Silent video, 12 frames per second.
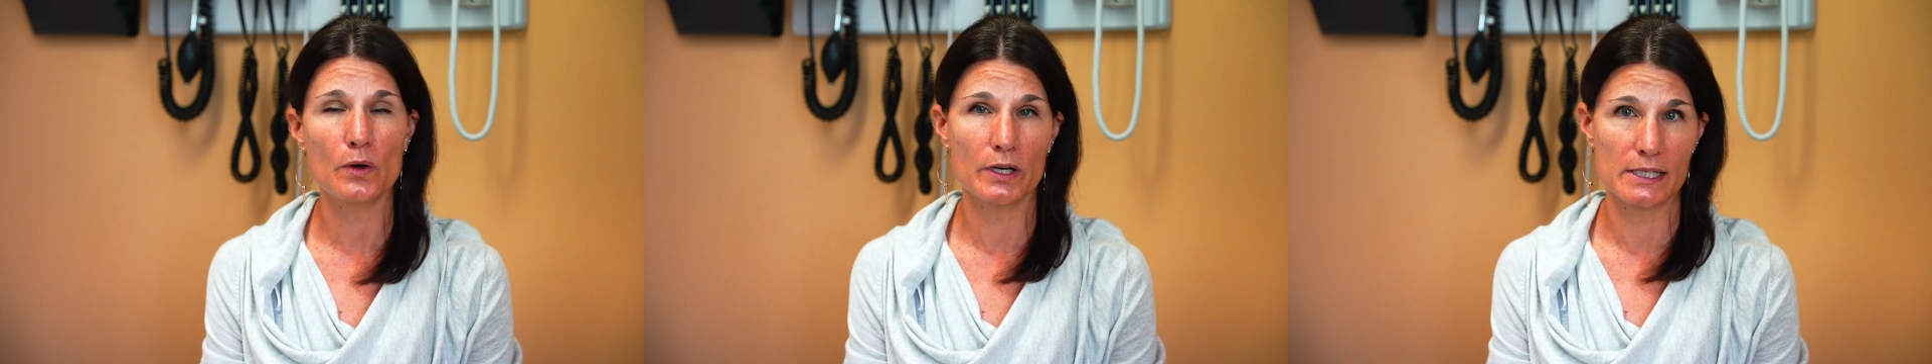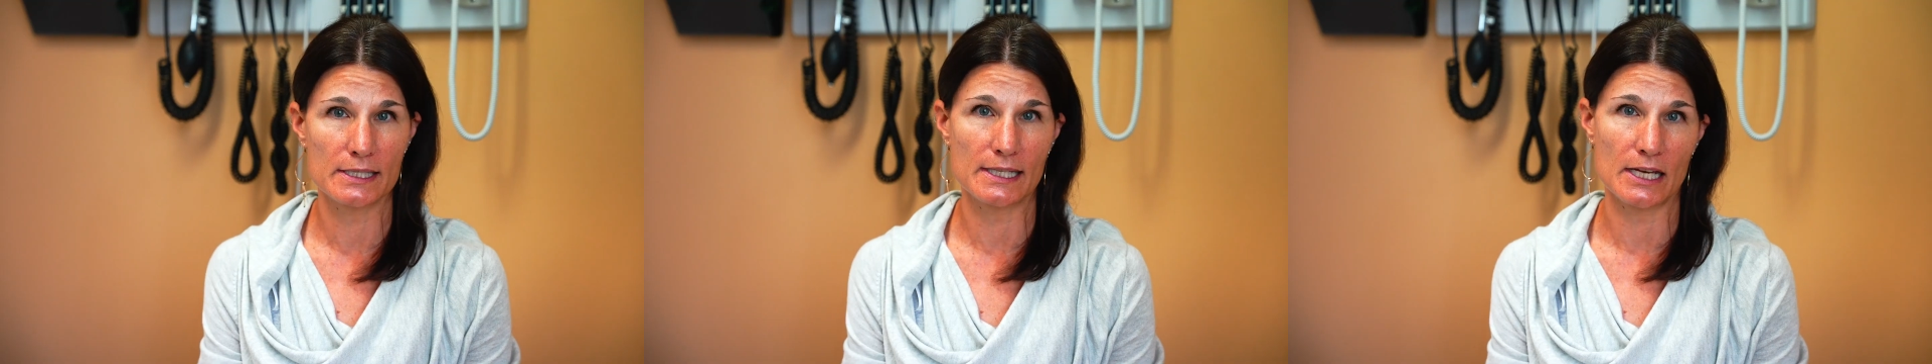
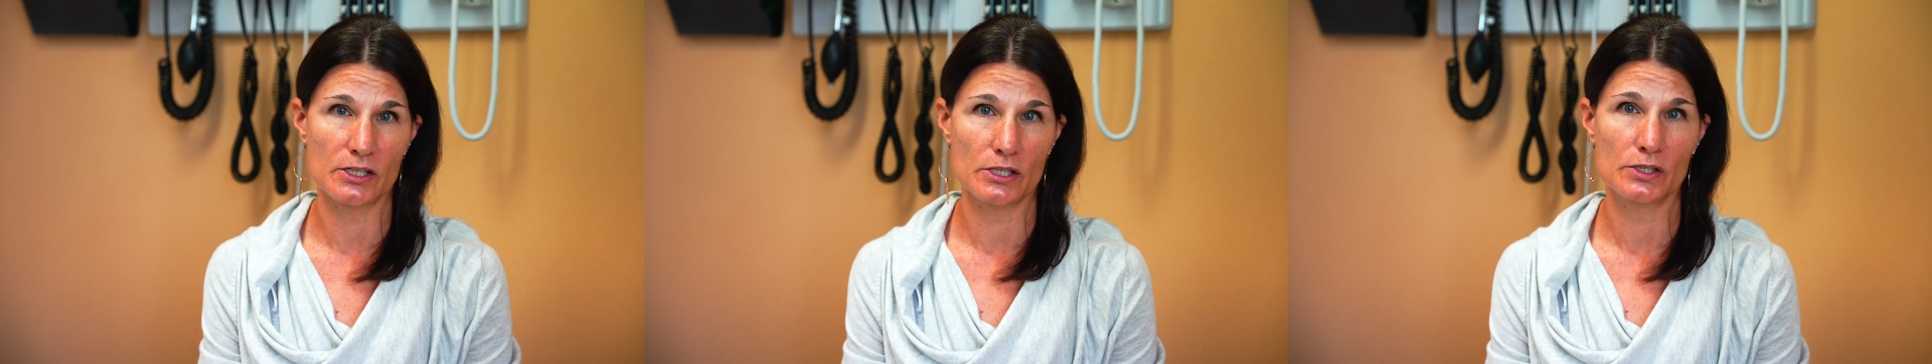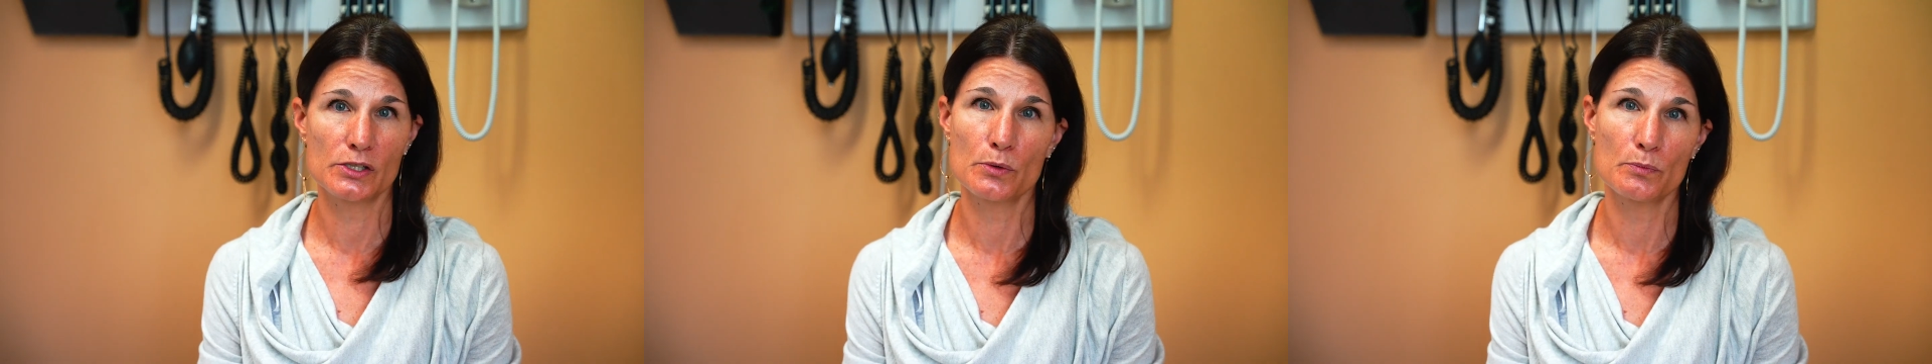
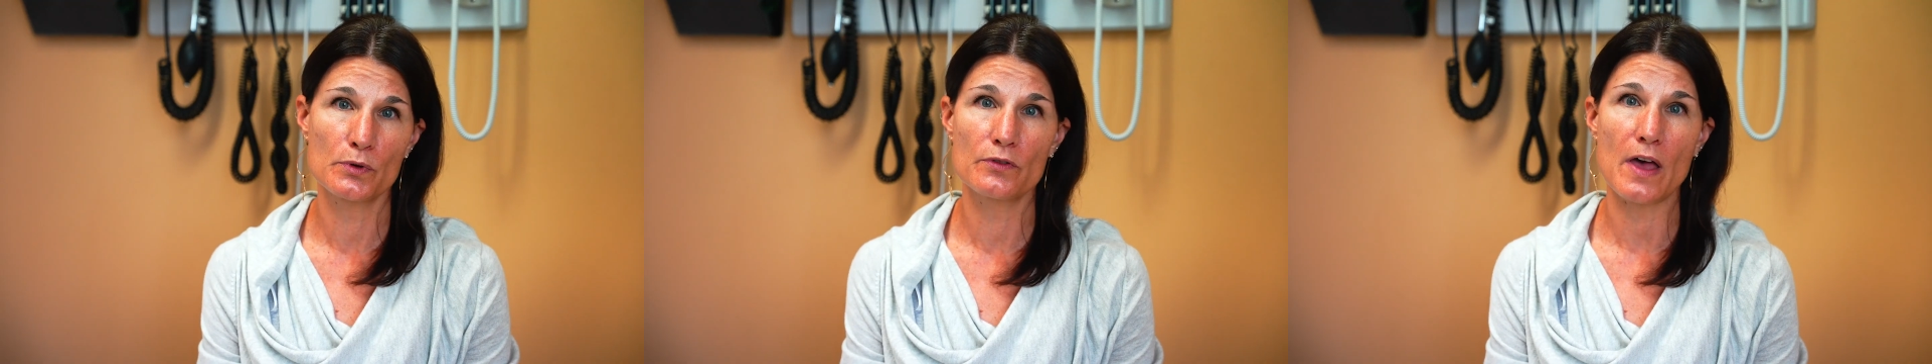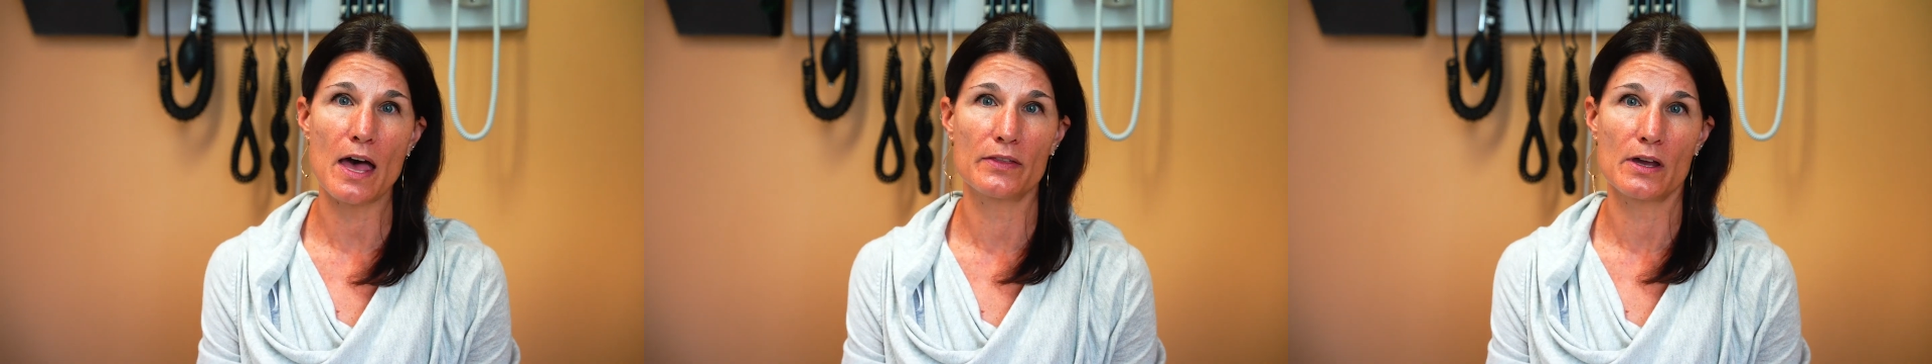organizations to improve
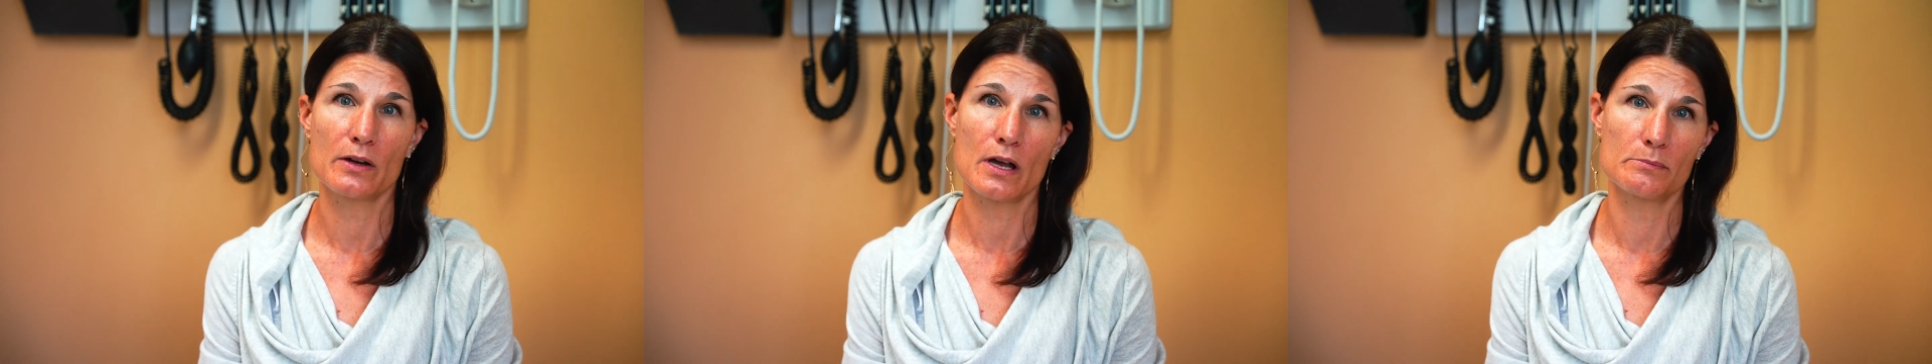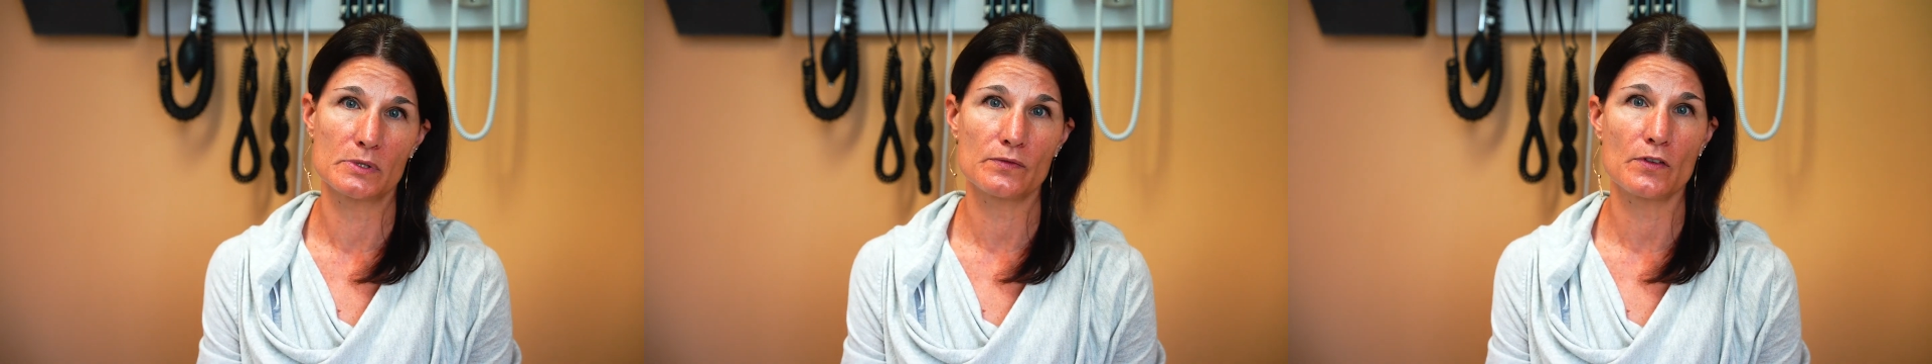health
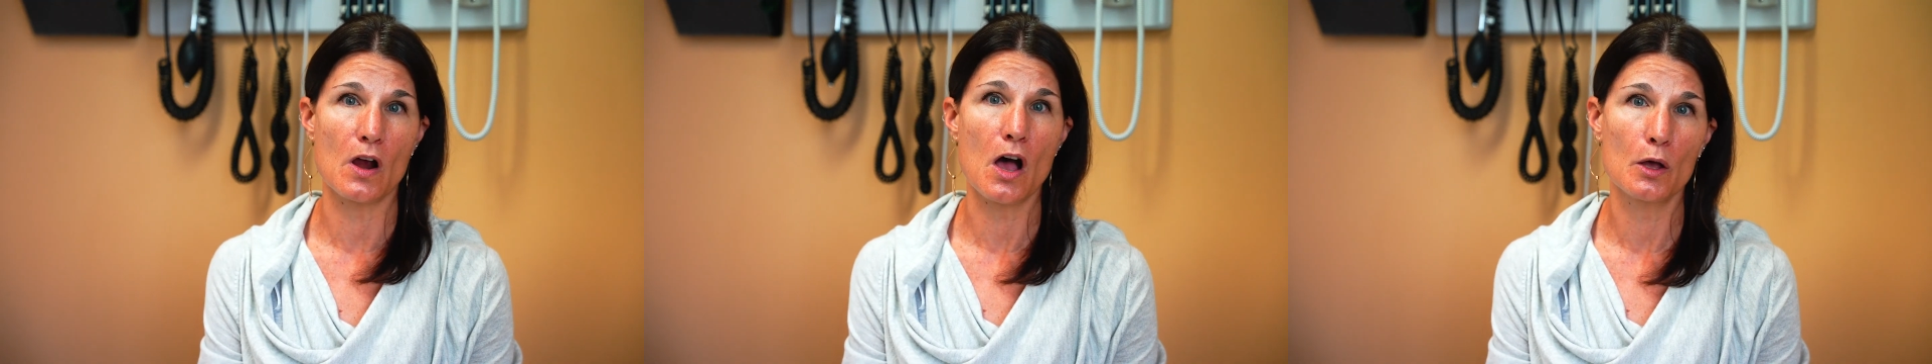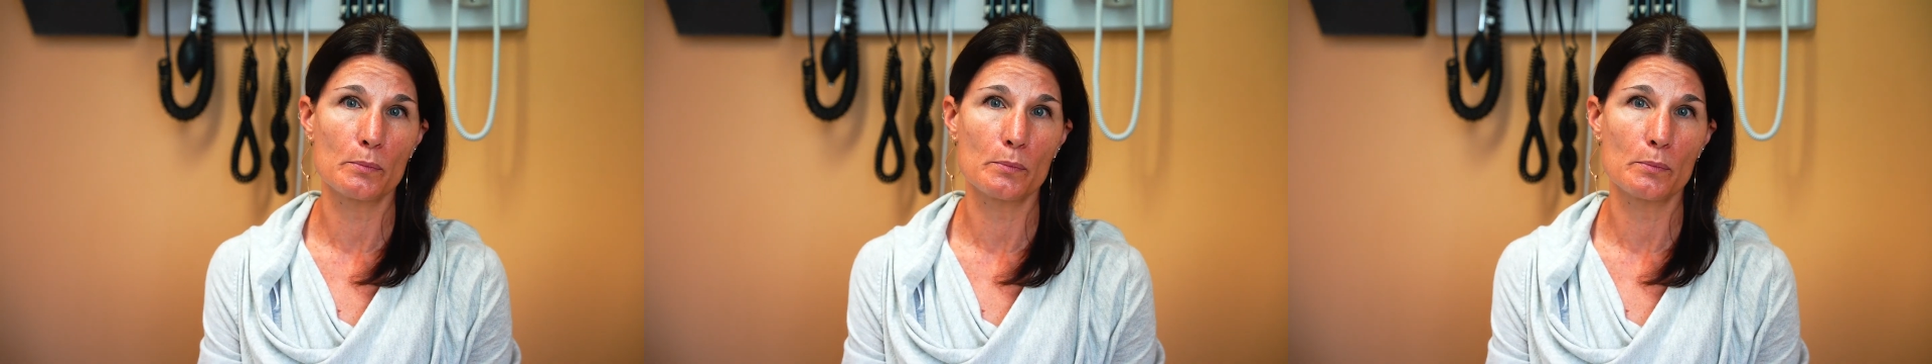outcomes for all